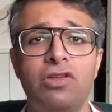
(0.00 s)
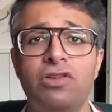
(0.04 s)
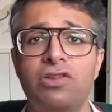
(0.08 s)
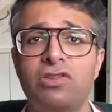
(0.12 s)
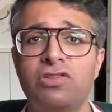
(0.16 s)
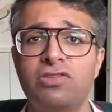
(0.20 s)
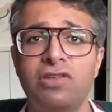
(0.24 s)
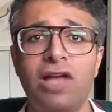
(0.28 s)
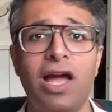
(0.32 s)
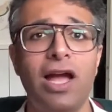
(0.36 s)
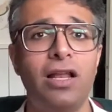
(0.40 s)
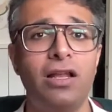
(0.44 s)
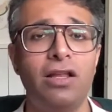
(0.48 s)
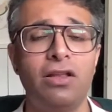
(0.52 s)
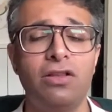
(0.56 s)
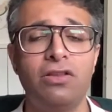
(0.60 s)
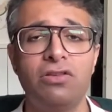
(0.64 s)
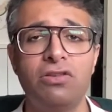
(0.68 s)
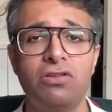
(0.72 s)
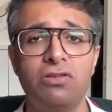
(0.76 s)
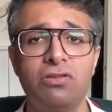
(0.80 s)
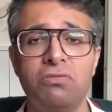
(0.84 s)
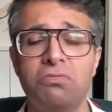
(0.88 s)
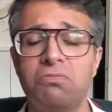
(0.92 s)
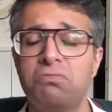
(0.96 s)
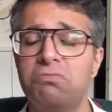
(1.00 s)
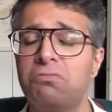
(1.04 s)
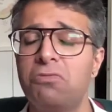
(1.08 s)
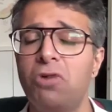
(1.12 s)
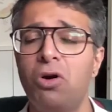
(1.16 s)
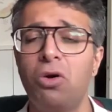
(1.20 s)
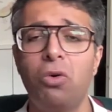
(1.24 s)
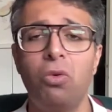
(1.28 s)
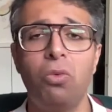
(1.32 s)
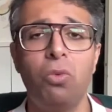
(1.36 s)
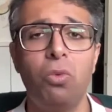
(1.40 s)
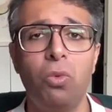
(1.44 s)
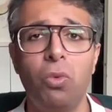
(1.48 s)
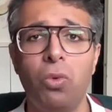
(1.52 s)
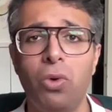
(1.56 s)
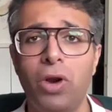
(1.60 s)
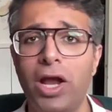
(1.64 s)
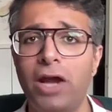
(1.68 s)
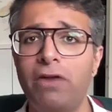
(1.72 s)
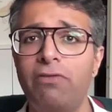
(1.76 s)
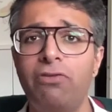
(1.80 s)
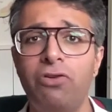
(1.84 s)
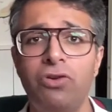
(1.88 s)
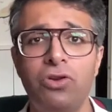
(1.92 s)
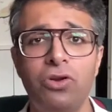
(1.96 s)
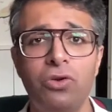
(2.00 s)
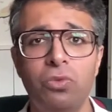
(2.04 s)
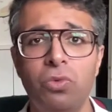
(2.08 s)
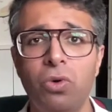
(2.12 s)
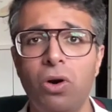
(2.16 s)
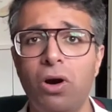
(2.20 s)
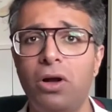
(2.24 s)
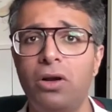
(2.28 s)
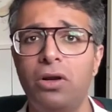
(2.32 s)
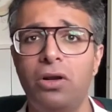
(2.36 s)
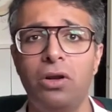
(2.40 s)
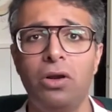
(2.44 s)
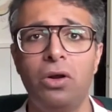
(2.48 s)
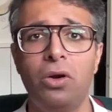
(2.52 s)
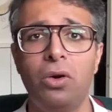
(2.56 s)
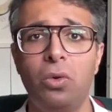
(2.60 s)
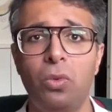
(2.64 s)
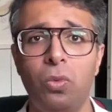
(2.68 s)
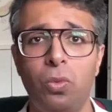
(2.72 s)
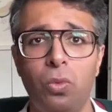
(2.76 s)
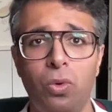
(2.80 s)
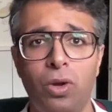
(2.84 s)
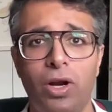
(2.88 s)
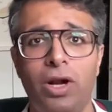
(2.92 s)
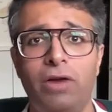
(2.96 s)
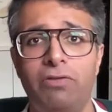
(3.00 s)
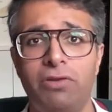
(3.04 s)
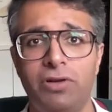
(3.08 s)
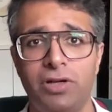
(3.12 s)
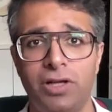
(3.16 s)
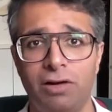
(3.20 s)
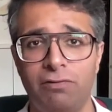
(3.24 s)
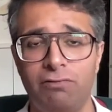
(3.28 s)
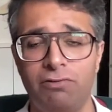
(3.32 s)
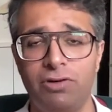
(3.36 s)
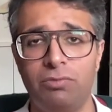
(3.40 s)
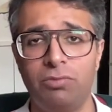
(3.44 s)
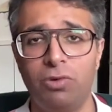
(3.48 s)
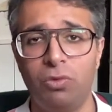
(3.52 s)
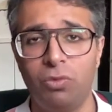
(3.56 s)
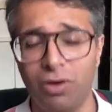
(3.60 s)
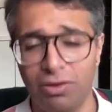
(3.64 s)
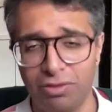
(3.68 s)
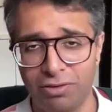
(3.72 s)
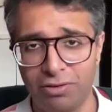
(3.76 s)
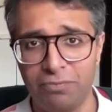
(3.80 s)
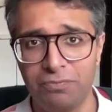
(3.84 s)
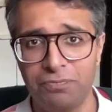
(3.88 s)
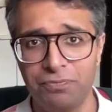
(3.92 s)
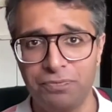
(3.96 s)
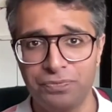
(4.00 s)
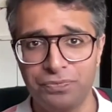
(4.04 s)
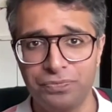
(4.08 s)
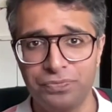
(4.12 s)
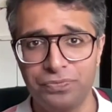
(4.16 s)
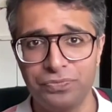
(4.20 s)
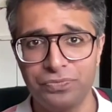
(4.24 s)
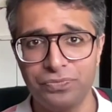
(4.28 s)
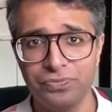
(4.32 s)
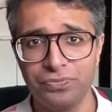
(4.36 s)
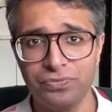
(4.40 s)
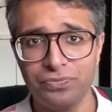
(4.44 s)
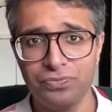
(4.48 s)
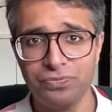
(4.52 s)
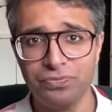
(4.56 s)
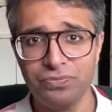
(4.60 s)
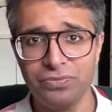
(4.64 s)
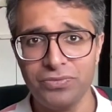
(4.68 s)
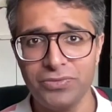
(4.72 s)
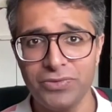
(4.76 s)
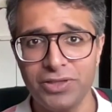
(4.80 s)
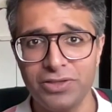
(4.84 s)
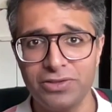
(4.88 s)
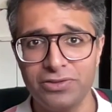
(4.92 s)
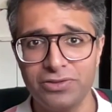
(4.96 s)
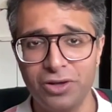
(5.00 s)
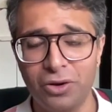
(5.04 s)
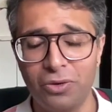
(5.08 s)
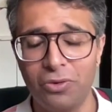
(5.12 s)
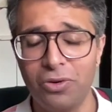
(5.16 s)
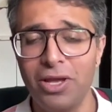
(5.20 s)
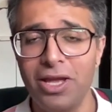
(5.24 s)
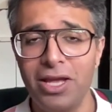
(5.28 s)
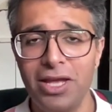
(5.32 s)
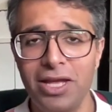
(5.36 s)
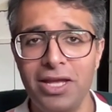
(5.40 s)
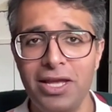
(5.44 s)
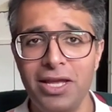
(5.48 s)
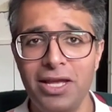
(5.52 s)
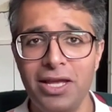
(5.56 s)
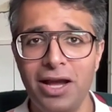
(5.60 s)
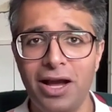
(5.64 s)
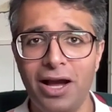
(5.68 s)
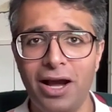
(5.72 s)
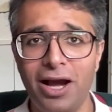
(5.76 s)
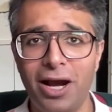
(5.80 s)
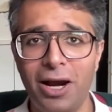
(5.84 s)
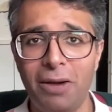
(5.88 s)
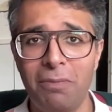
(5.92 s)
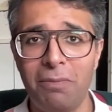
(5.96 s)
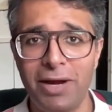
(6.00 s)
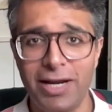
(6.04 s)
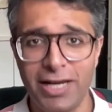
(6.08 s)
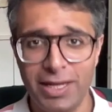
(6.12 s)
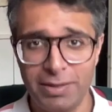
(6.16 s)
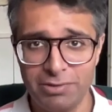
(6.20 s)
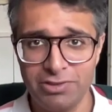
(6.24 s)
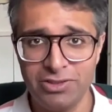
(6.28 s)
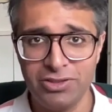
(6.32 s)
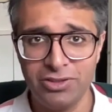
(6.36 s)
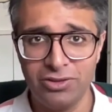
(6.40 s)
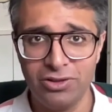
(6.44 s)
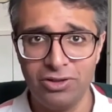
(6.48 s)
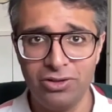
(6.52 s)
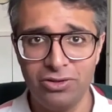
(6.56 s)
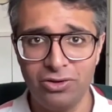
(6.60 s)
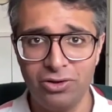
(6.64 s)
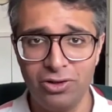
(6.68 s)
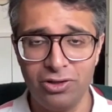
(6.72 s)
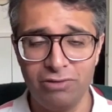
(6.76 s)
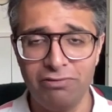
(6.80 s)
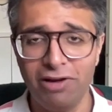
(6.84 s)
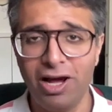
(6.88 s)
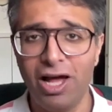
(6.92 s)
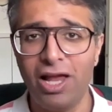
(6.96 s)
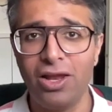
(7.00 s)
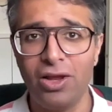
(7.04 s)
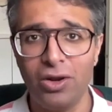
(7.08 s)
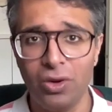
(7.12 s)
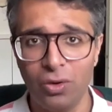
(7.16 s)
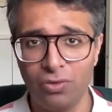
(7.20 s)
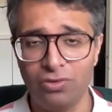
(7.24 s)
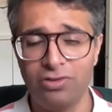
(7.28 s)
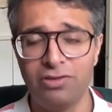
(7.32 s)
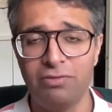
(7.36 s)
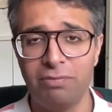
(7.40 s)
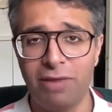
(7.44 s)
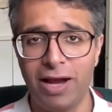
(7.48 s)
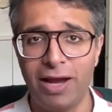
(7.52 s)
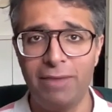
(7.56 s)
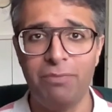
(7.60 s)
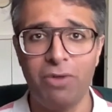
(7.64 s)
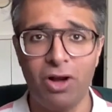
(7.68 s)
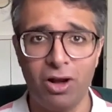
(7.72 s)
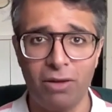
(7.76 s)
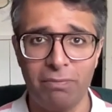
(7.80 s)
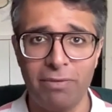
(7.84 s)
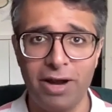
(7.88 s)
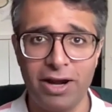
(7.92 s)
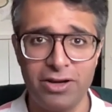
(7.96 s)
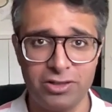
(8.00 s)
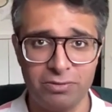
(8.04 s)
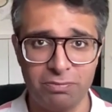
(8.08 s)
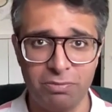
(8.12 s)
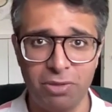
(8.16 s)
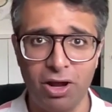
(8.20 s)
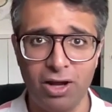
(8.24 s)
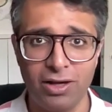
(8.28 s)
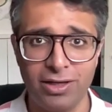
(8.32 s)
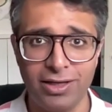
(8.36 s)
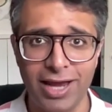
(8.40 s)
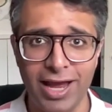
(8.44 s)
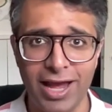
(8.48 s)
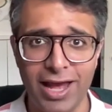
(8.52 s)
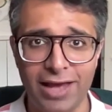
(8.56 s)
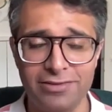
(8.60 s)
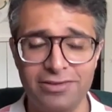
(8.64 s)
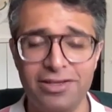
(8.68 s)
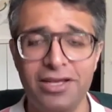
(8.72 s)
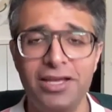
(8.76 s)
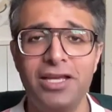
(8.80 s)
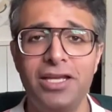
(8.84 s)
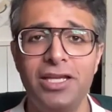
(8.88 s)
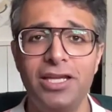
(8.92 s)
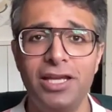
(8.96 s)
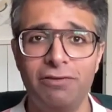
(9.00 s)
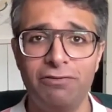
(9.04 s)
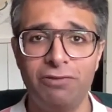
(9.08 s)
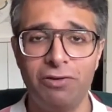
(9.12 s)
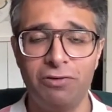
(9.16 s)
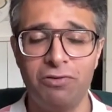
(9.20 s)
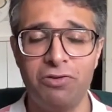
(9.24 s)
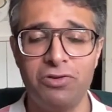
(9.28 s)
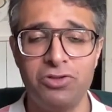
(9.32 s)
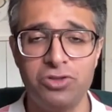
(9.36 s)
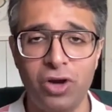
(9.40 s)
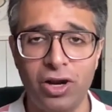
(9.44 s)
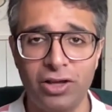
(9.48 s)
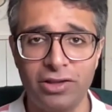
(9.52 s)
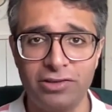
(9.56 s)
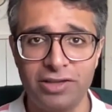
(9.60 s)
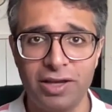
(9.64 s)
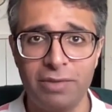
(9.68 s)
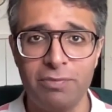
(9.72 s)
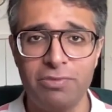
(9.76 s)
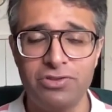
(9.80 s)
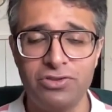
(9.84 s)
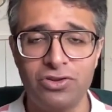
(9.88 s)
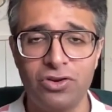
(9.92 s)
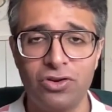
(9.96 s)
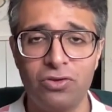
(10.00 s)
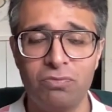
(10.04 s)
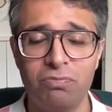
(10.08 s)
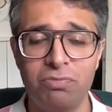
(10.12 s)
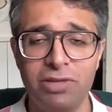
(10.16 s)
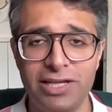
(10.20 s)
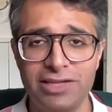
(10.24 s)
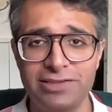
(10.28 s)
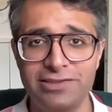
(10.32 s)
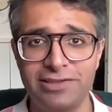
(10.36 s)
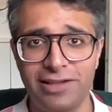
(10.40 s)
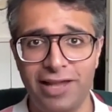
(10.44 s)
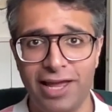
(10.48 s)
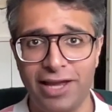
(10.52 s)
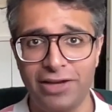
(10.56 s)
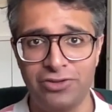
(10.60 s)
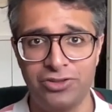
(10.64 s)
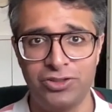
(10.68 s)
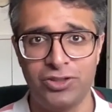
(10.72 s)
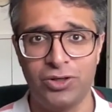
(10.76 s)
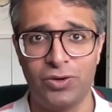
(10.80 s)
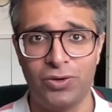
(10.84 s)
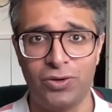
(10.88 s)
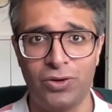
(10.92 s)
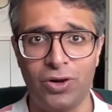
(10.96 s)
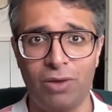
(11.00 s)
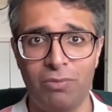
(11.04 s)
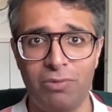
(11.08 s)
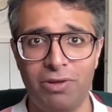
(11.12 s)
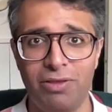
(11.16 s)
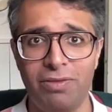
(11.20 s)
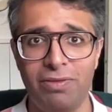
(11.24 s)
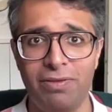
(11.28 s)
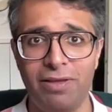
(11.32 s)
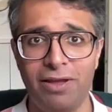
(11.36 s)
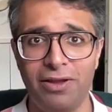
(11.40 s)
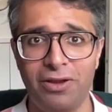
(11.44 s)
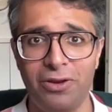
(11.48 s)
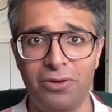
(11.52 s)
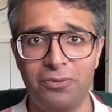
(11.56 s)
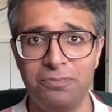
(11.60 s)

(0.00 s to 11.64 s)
silence, whatever you want, whatever you're comfortable with. So, my name is Khalil Golivala, host of BIPOC Manager Podcast. If you've enjoyed this episode, please like, share, or comment. Thank